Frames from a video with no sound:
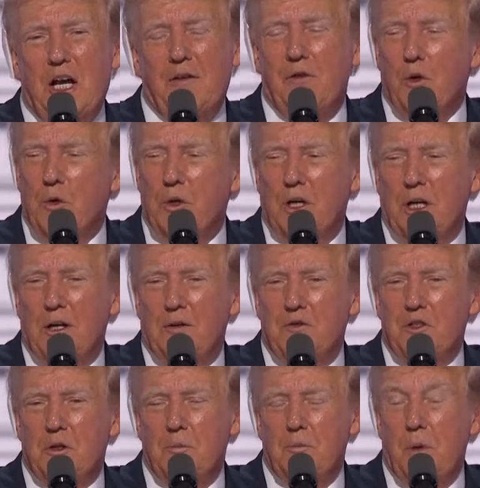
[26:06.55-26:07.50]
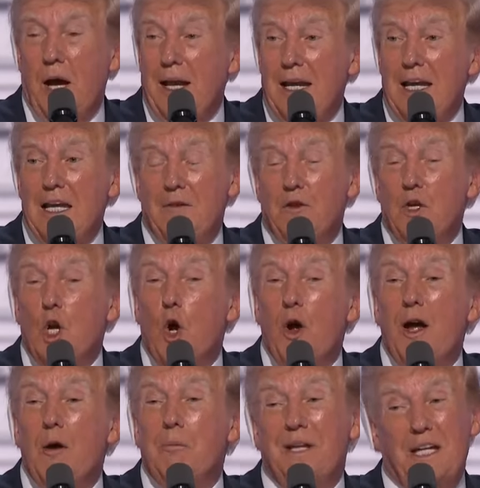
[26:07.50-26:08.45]
Everyone loves him. I didn't even
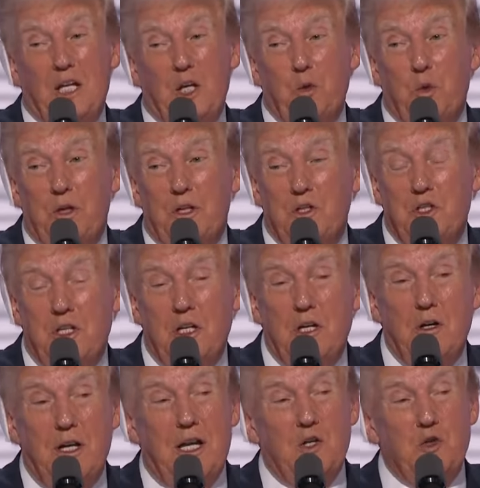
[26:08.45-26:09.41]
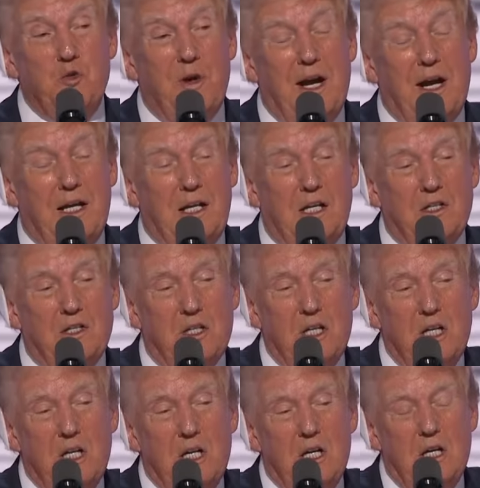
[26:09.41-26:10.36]
know how big he was. You know, he has rallies
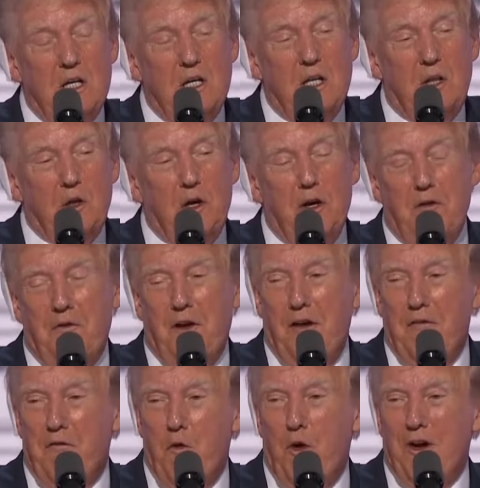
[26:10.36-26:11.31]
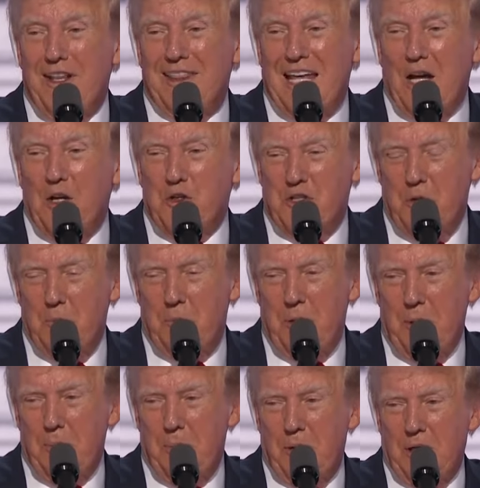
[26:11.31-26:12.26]
35, 40,000
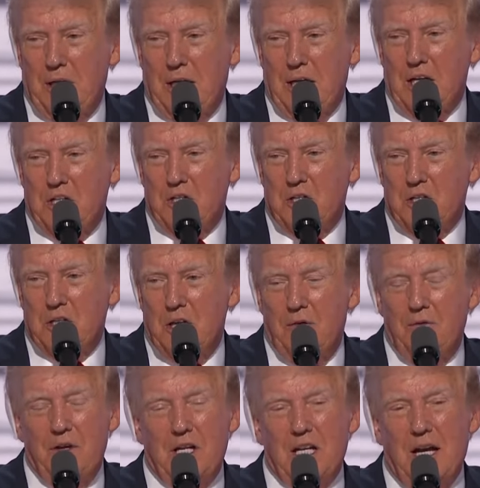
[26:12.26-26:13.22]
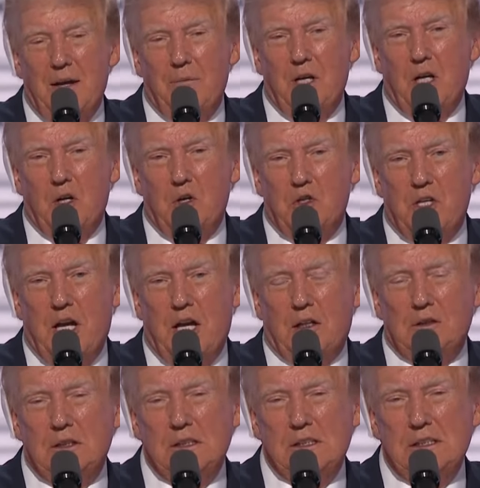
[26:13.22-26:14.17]
people he gets every time he goes
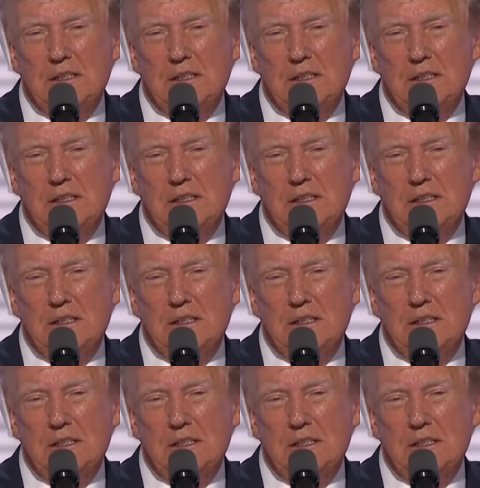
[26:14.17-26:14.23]
out.